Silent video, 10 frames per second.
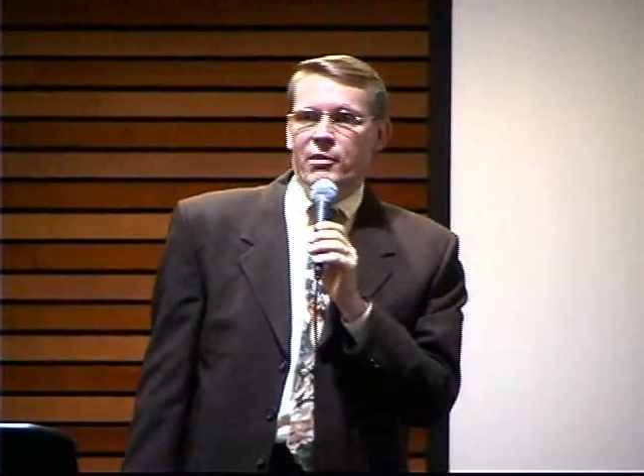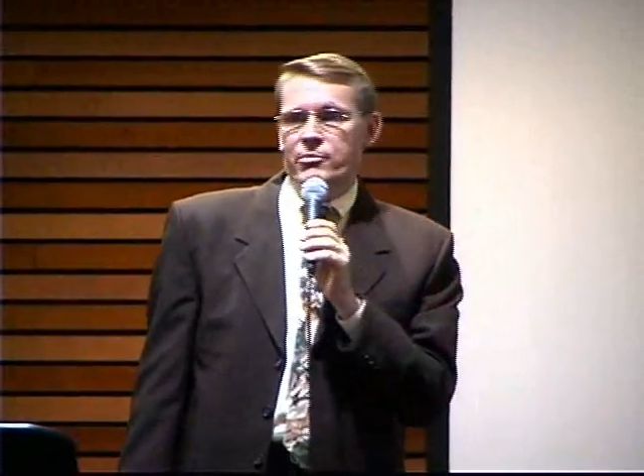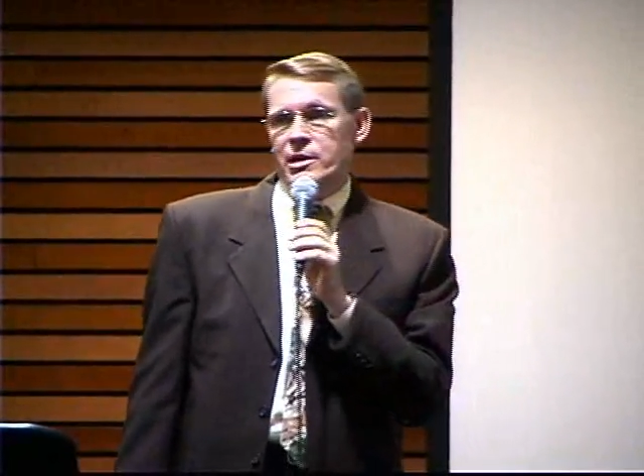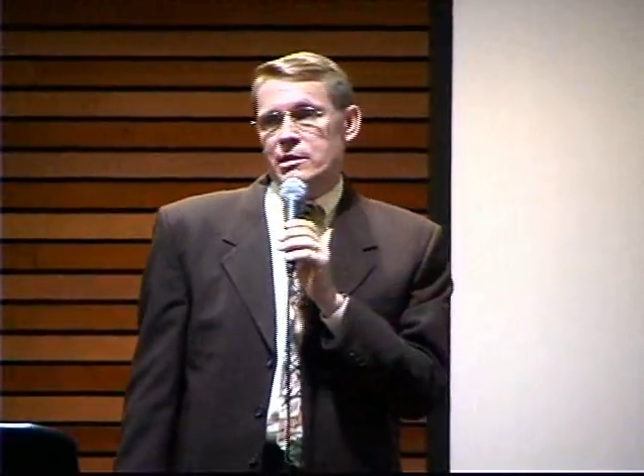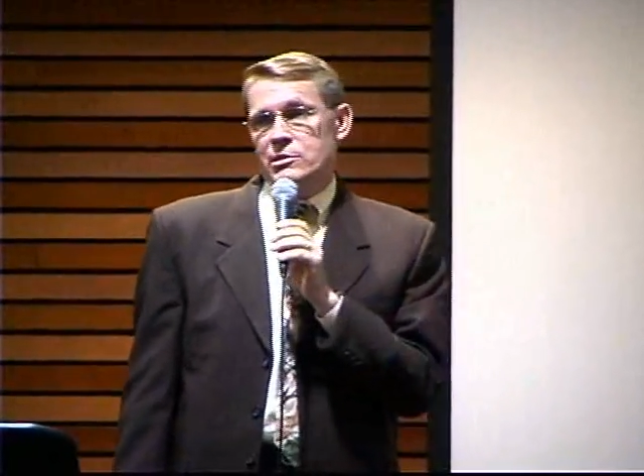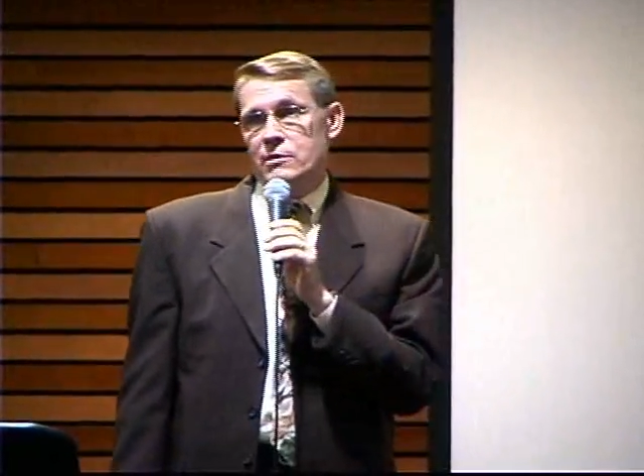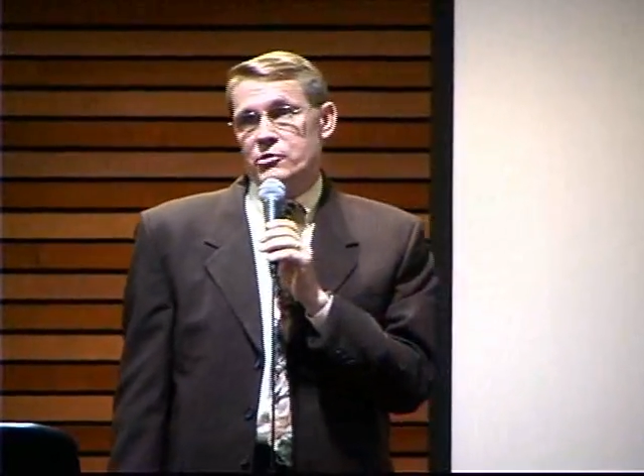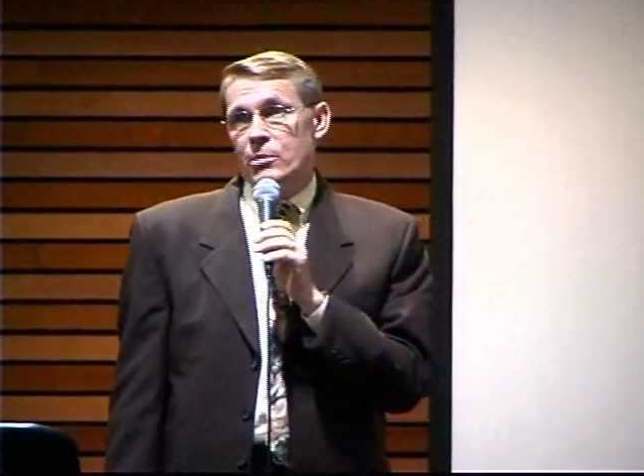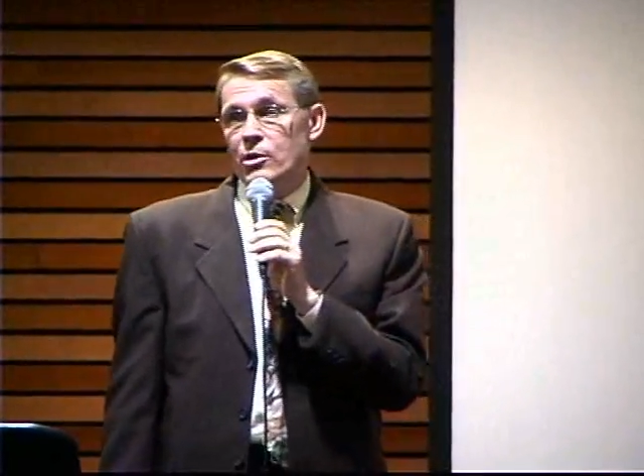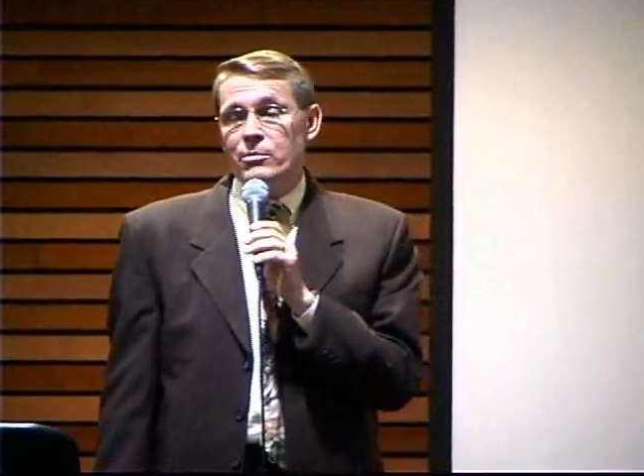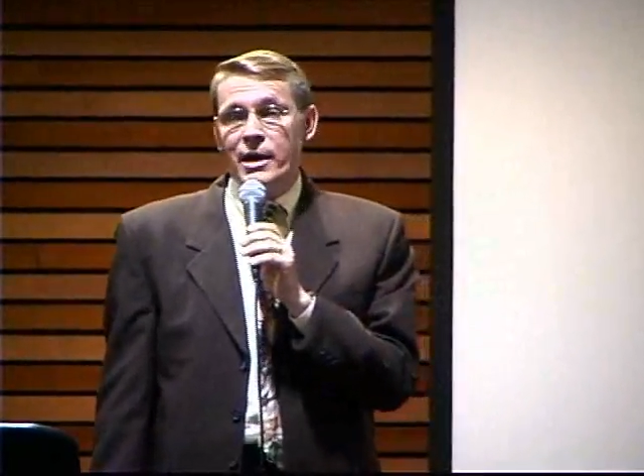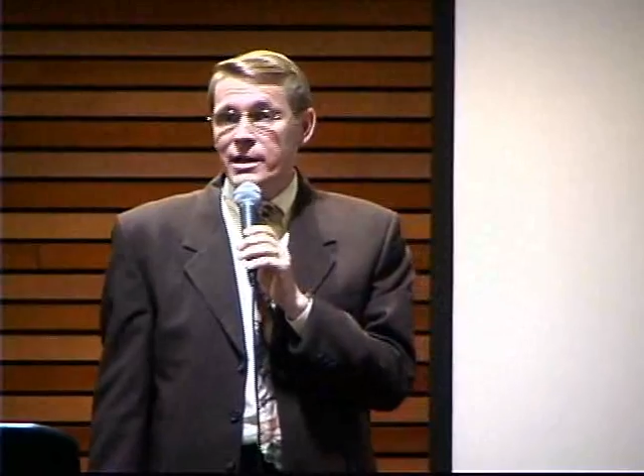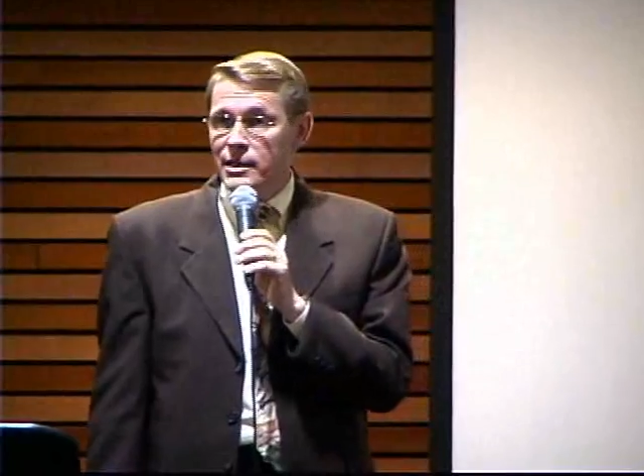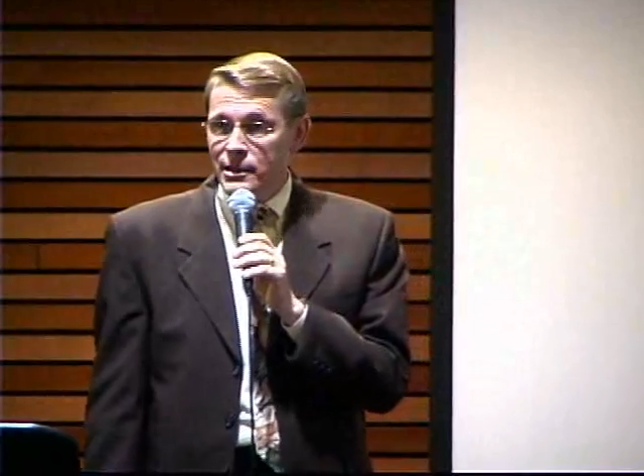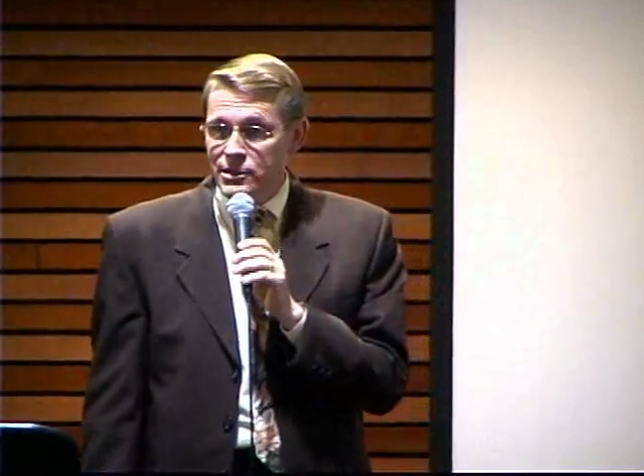reptiles have similar
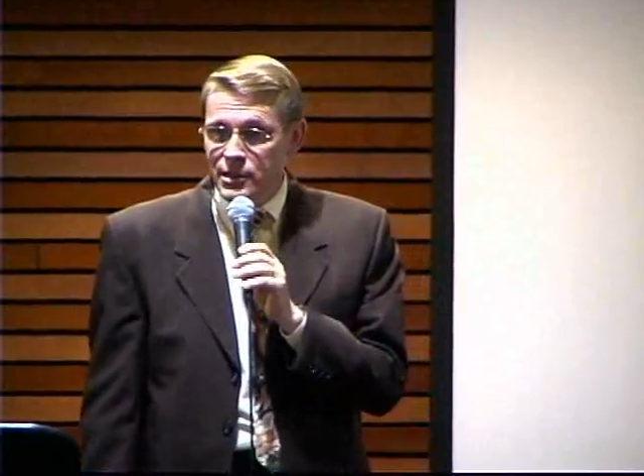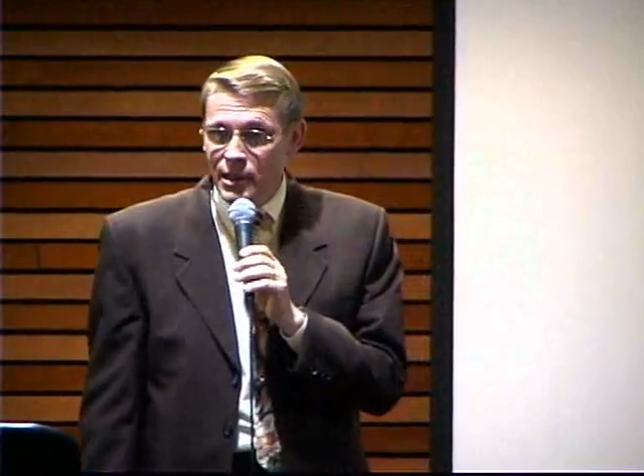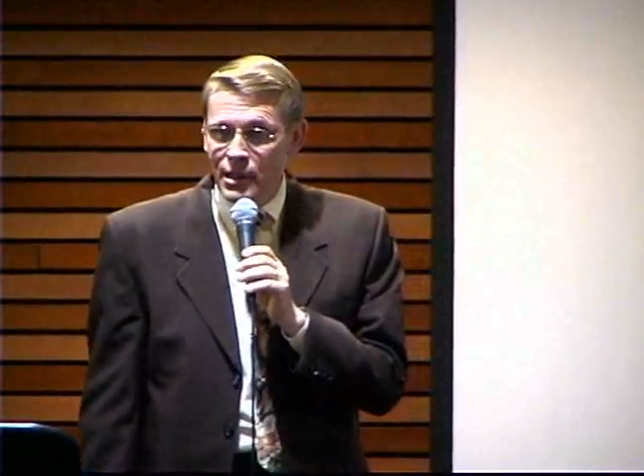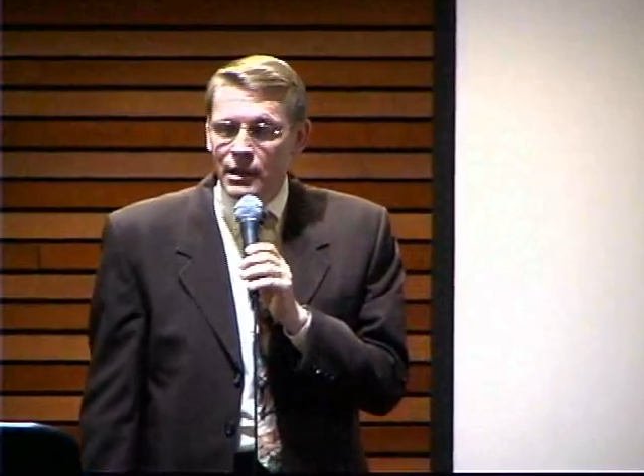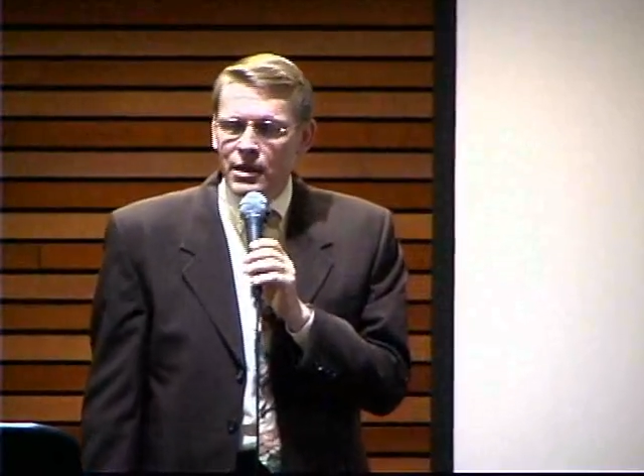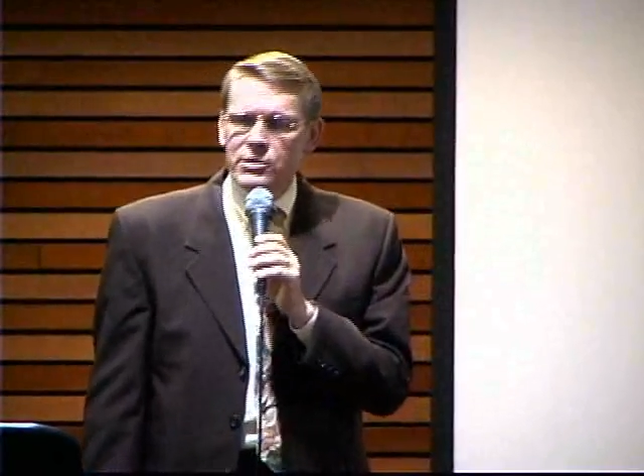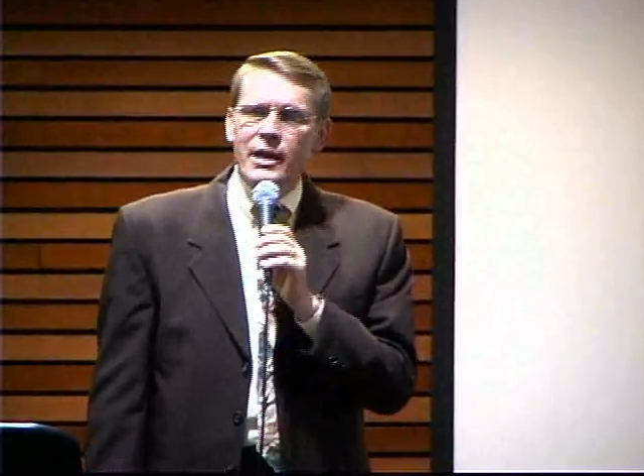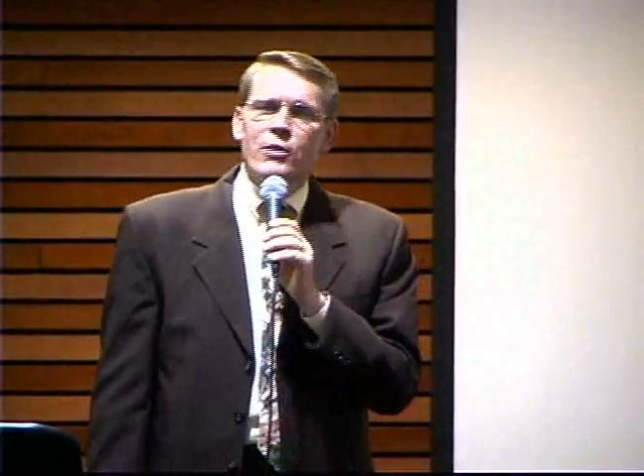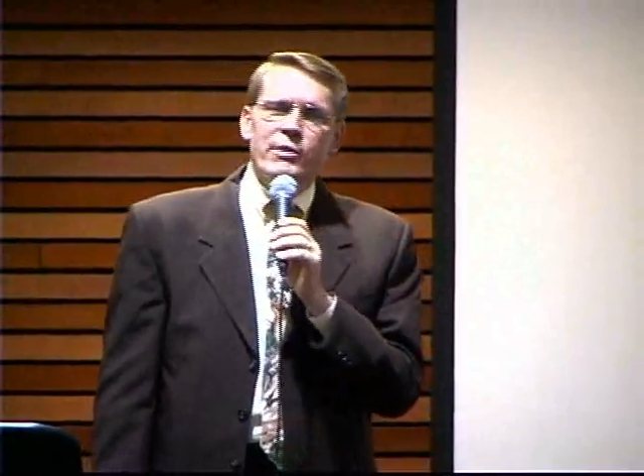body density. There's a lot of